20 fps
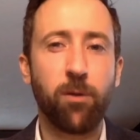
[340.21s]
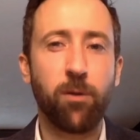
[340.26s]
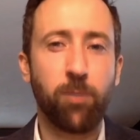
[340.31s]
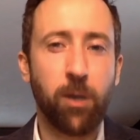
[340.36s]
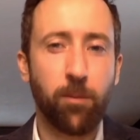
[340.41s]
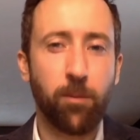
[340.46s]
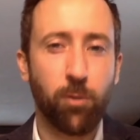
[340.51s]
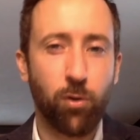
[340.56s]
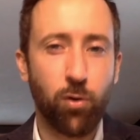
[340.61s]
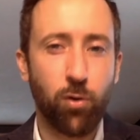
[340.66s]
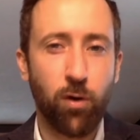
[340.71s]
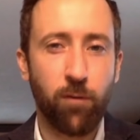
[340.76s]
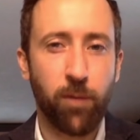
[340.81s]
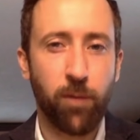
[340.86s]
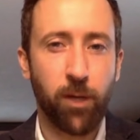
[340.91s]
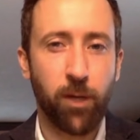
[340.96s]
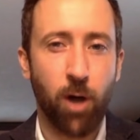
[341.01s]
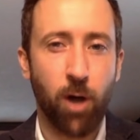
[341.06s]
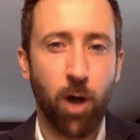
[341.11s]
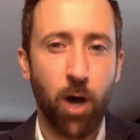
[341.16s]
people who have
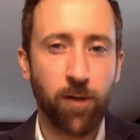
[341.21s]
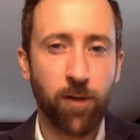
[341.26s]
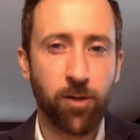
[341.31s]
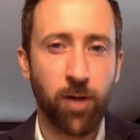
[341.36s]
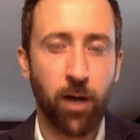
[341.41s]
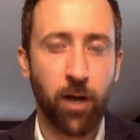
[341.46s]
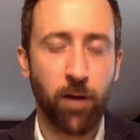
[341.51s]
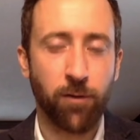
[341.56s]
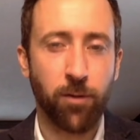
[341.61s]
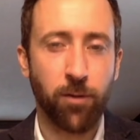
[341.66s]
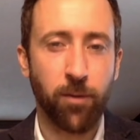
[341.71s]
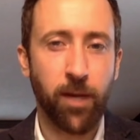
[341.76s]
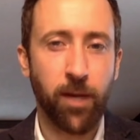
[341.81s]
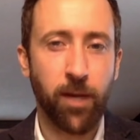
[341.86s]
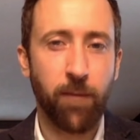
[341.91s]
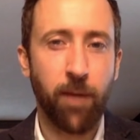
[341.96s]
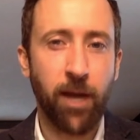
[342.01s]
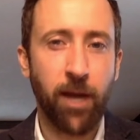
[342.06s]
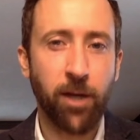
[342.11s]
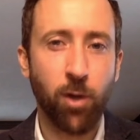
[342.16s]
been hostile to me,
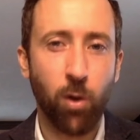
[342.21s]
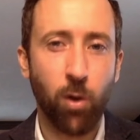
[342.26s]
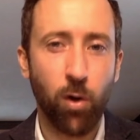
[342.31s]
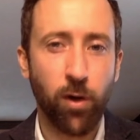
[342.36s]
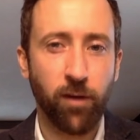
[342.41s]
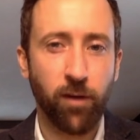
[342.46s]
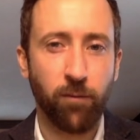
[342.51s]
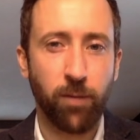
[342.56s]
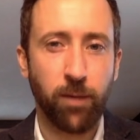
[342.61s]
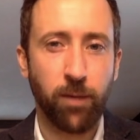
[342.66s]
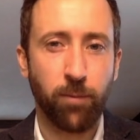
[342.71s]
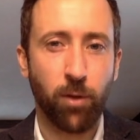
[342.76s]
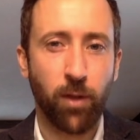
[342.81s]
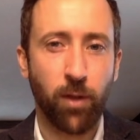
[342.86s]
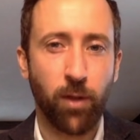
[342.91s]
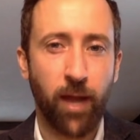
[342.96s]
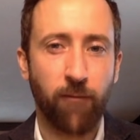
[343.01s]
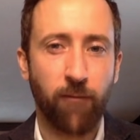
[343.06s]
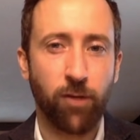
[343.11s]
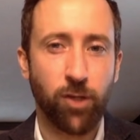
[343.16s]
a minority of people,
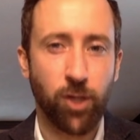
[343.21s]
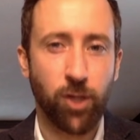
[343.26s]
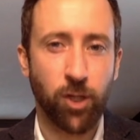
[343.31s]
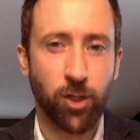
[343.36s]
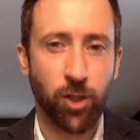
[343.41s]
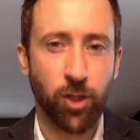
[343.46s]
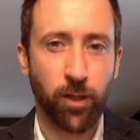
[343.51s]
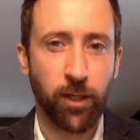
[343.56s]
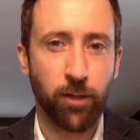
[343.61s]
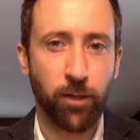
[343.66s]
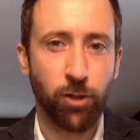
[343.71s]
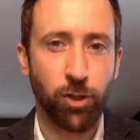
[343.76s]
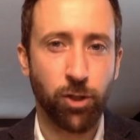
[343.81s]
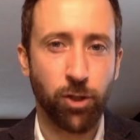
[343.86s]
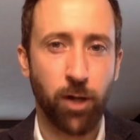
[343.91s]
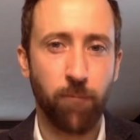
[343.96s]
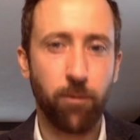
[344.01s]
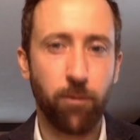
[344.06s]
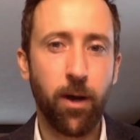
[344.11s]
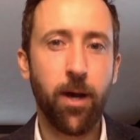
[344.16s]
ever since the
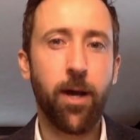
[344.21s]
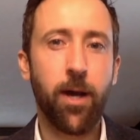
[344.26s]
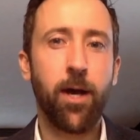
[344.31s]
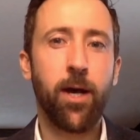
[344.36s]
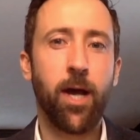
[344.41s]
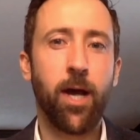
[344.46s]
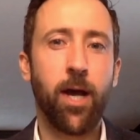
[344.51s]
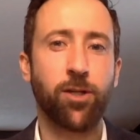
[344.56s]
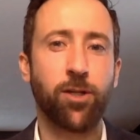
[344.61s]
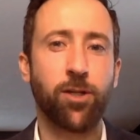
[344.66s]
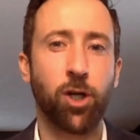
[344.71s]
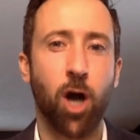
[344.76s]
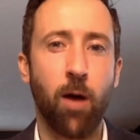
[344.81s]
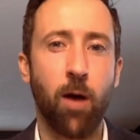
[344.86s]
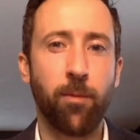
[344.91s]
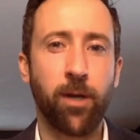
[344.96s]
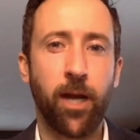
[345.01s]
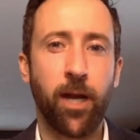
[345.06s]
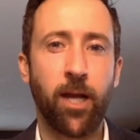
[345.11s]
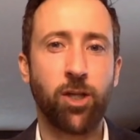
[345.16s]
leadership. It's a
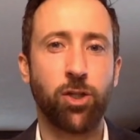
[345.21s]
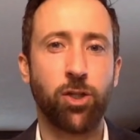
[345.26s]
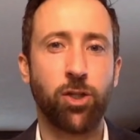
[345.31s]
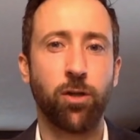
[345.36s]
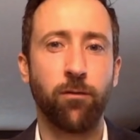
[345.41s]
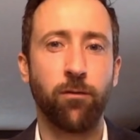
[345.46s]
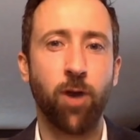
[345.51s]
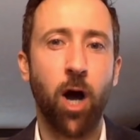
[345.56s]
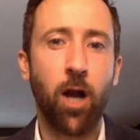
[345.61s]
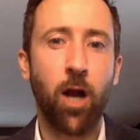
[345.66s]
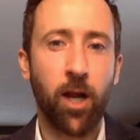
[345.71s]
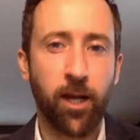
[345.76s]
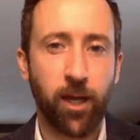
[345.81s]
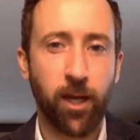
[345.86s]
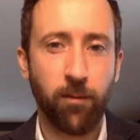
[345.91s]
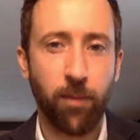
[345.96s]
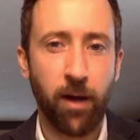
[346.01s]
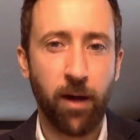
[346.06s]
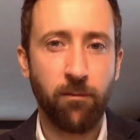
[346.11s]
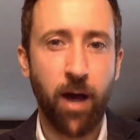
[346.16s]
combination of not
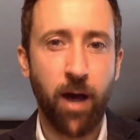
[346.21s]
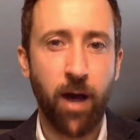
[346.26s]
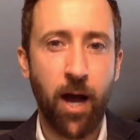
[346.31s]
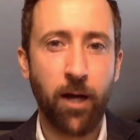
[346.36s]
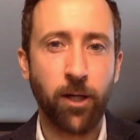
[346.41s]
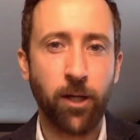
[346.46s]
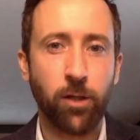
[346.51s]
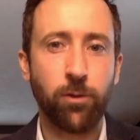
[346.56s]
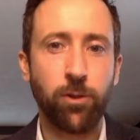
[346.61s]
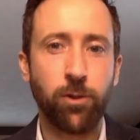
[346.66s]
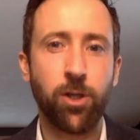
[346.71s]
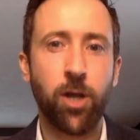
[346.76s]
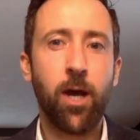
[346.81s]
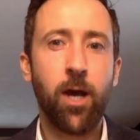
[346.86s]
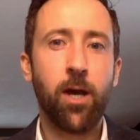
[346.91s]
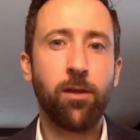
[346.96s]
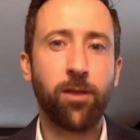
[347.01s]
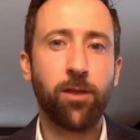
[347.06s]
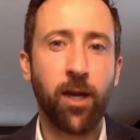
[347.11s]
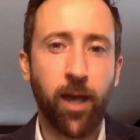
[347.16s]
liking my values,
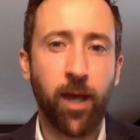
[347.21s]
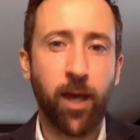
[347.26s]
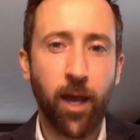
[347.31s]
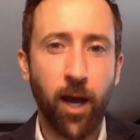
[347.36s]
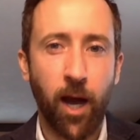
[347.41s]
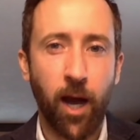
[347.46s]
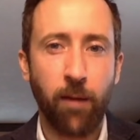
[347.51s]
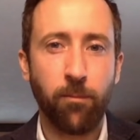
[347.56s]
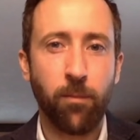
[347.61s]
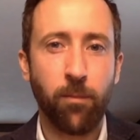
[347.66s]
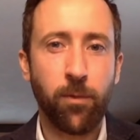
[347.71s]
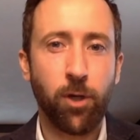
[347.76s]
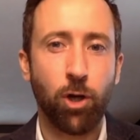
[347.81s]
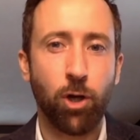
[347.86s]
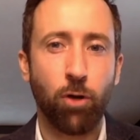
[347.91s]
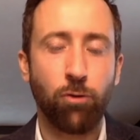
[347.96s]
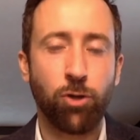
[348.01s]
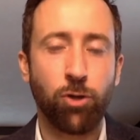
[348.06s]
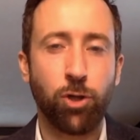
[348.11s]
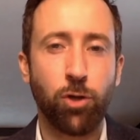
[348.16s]
thinking I'm, you
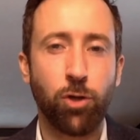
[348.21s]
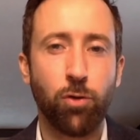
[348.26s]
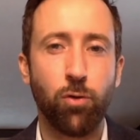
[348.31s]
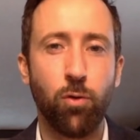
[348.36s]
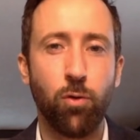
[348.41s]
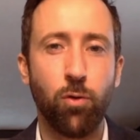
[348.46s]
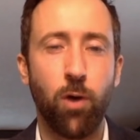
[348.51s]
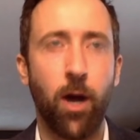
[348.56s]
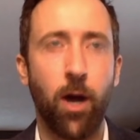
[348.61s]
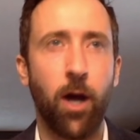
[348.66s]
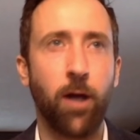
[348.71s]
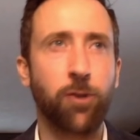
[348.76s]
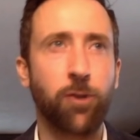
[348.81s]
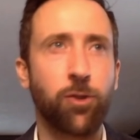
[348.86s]
know, too